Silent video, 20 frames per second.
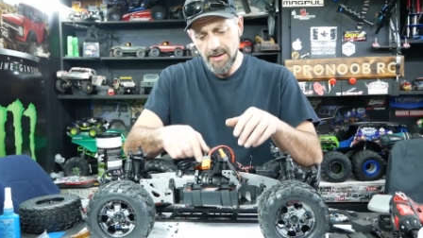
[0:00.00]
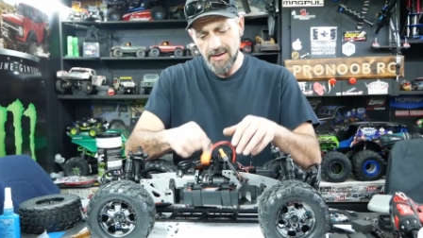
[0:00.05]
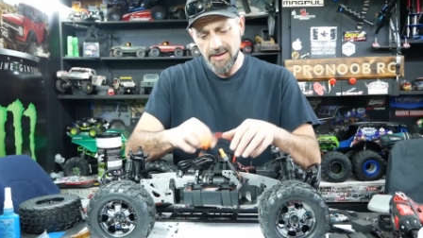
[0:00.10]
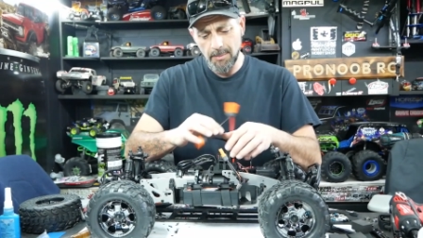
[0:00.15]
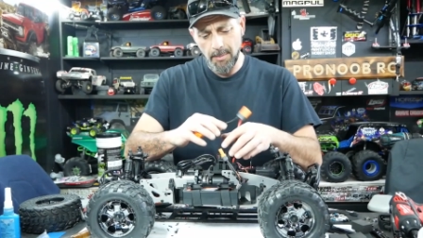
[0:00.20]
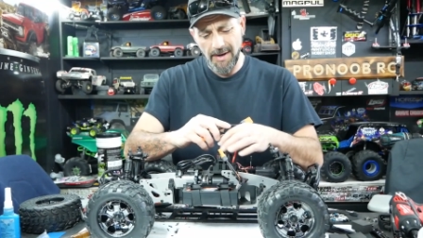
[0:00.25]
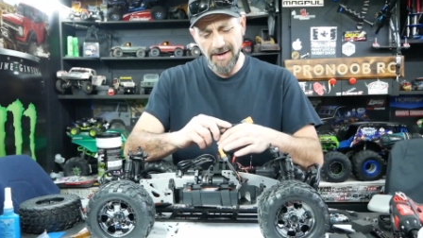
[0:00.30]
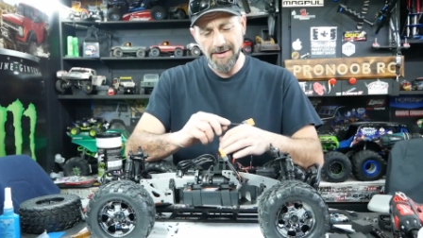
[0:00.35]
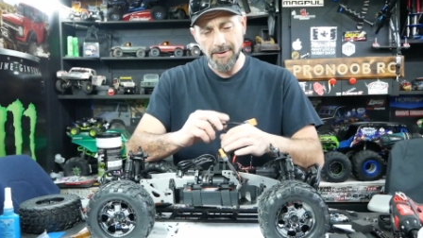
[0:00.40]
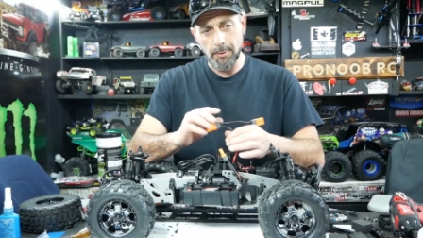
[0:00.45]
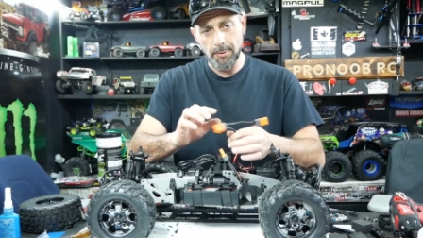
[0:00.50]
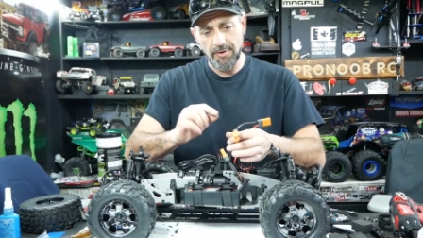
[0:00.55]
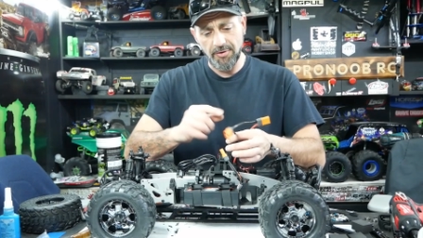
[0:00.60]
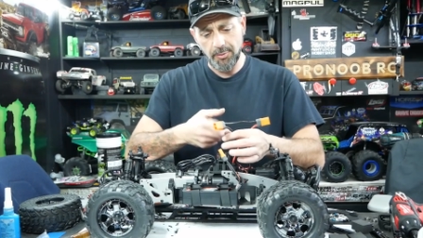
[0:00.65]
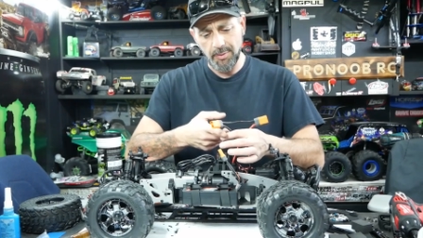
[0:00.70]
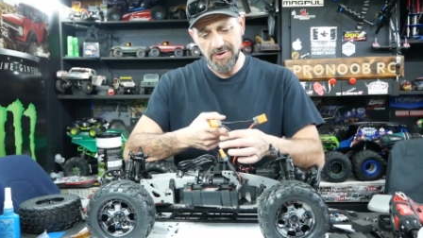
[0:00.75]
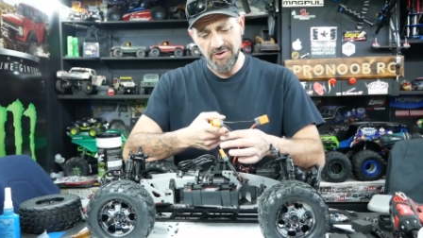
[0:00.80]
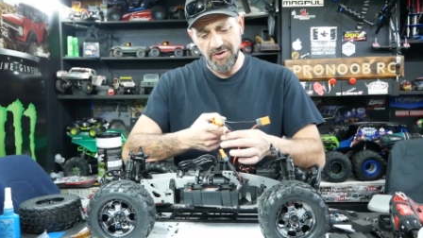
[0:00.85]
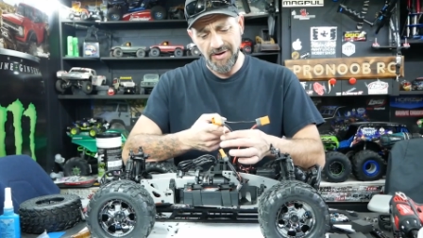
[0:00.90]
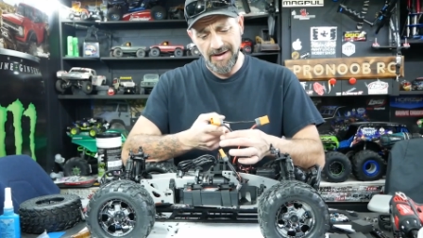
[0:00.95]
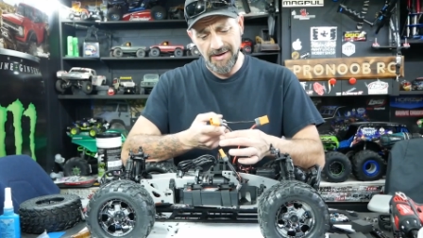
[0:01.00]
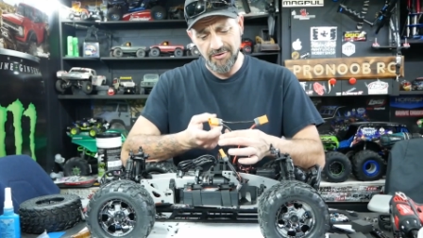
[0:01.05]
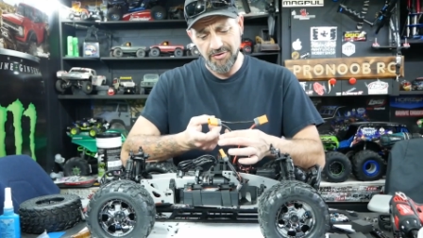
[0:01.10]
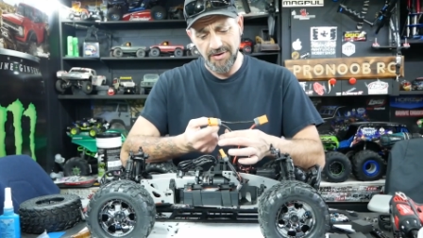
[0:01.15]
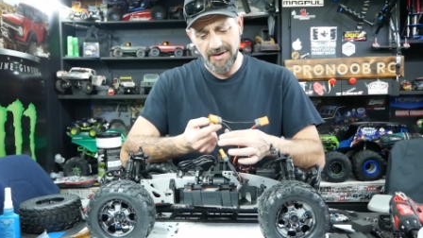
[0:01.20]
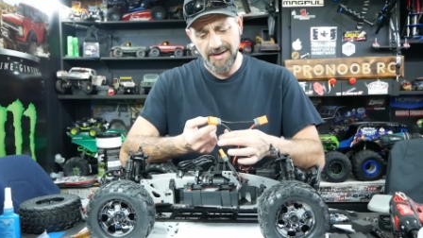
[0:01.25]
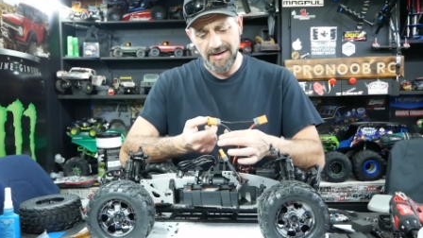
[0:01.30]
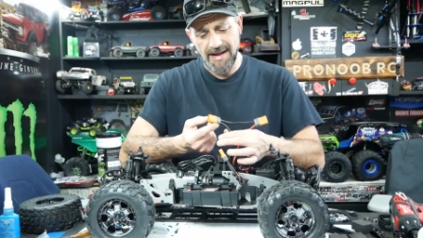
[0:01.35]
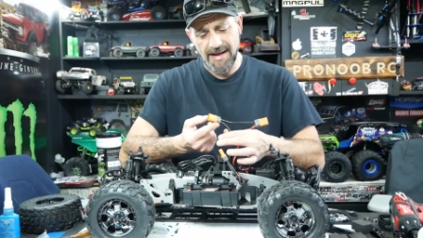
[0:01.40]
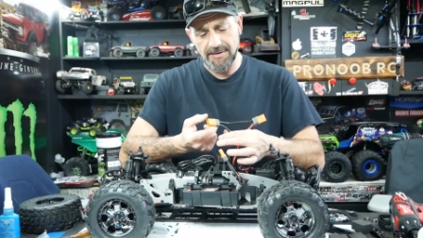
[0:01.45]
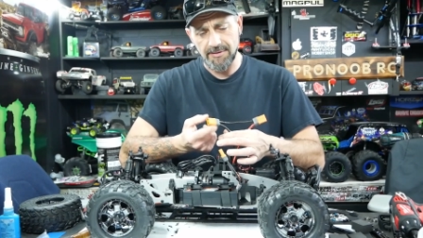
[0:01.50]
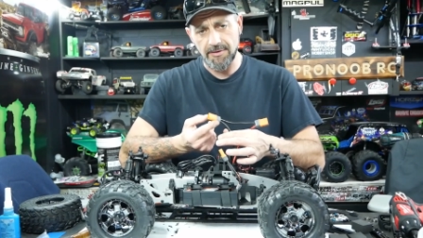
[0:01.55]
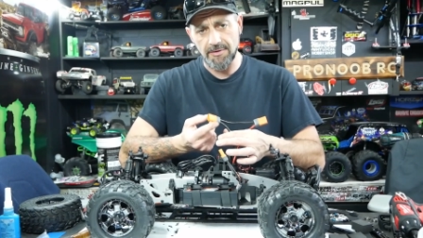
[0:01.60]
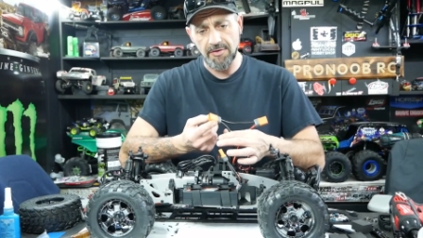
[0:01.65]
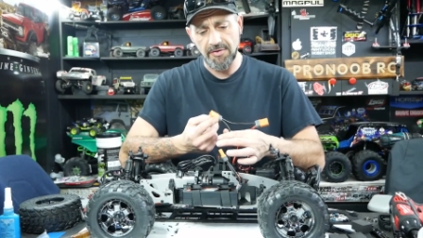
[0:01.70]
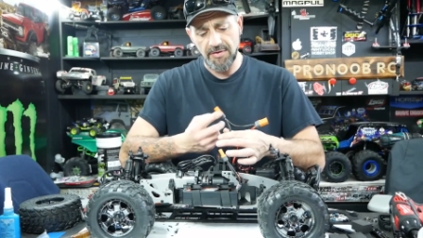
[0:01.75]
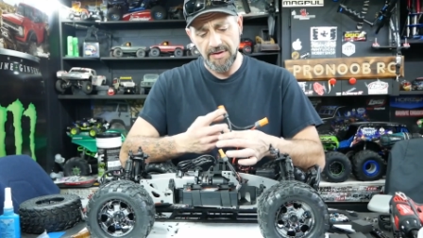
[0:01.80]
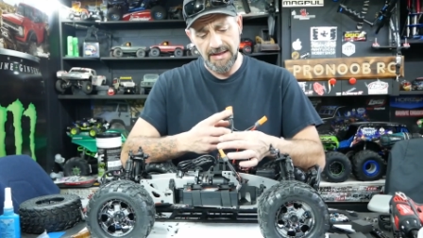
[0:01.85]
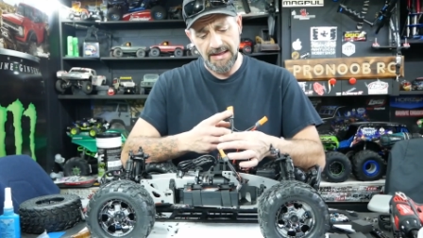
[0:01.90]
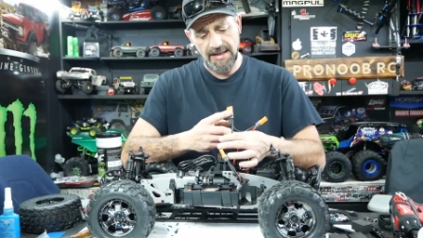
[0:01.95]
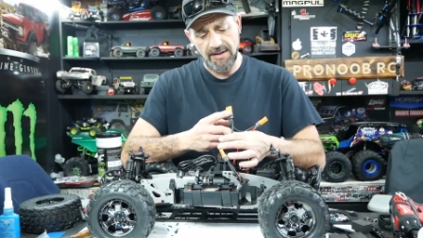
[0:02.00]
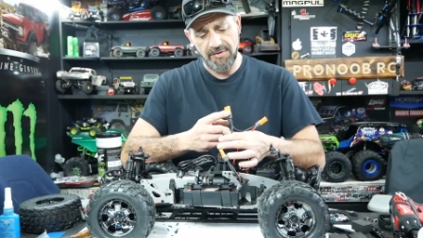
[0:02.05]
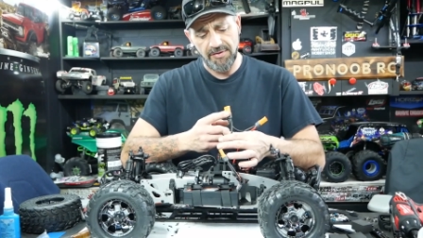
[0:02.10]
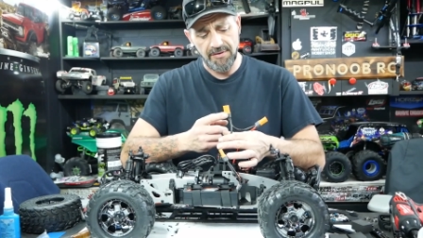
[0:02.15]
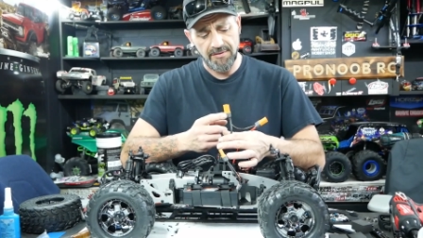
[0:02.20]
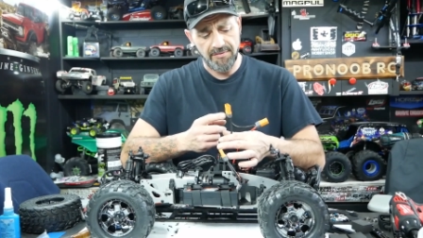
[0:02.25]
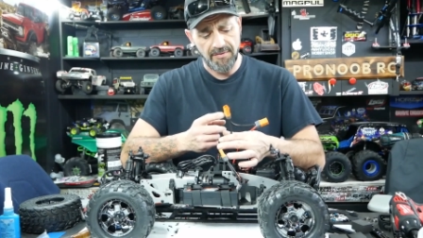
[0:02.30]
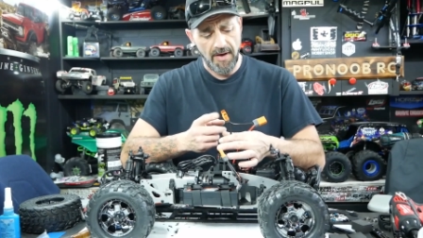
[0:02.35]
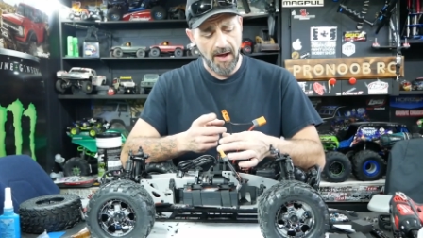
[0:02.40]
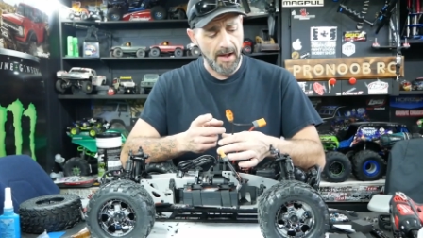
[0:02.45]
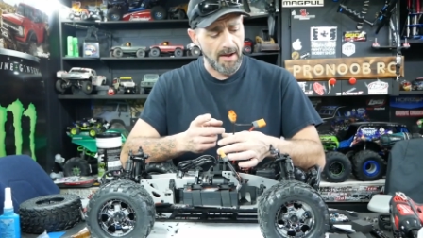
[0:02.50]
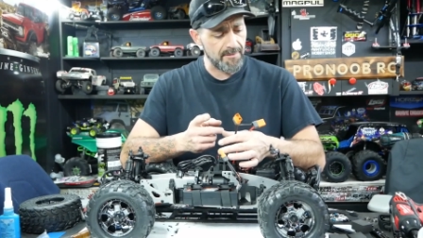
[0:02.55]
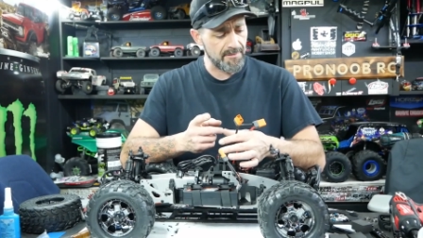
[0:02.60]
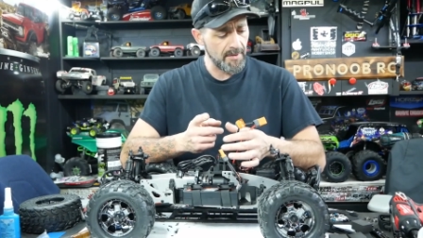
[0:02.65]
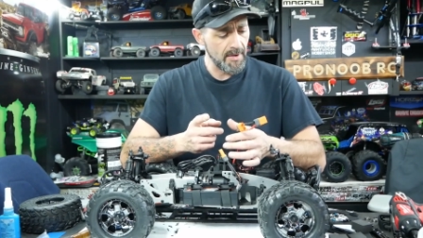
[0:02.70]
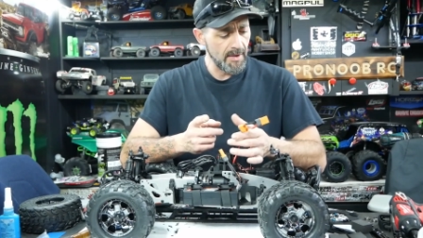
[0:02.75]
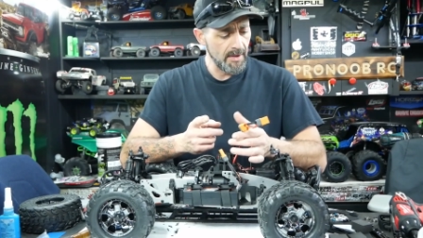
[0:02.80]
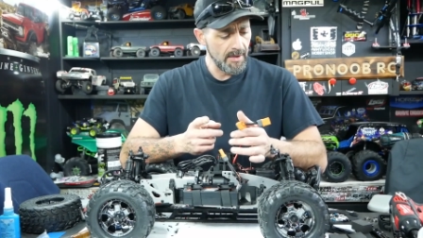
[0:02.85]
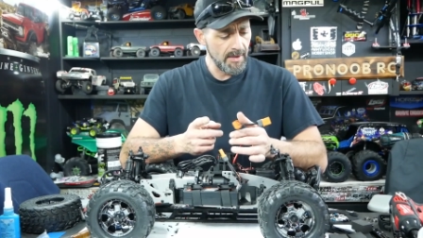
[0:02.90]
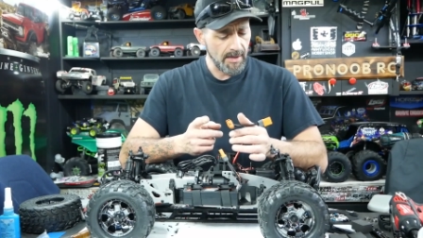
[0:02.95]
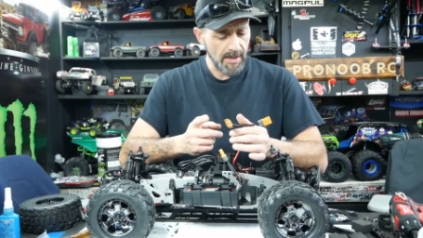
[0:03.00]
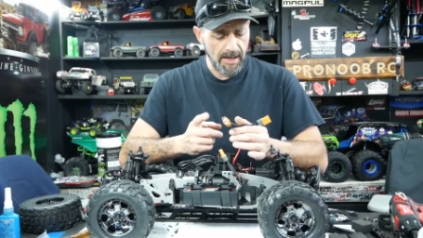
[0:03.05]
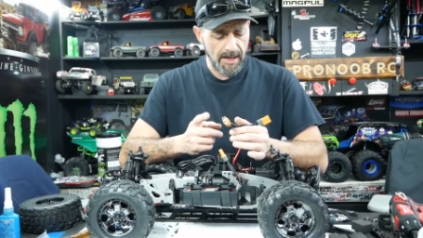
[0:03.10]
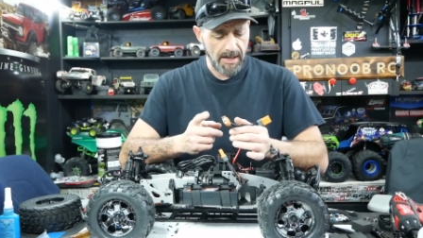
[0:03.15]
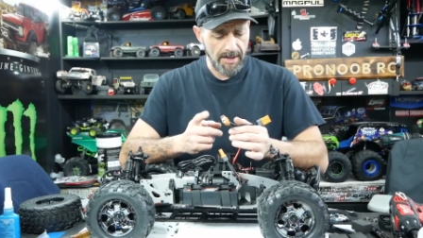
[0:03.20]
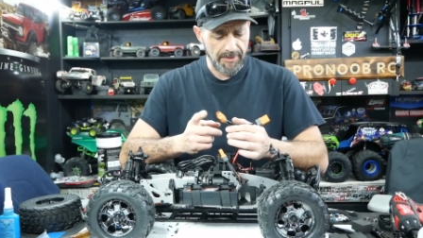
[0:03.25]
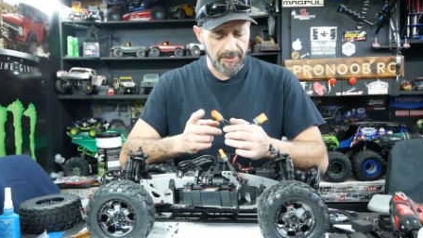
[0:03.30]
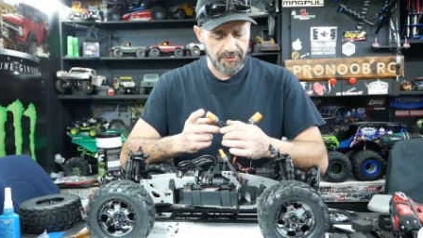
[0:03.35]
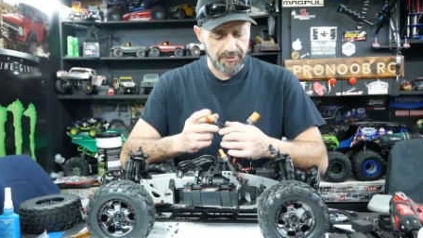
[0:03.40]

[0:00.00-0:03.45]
You might notice we changed the connectors to EC5.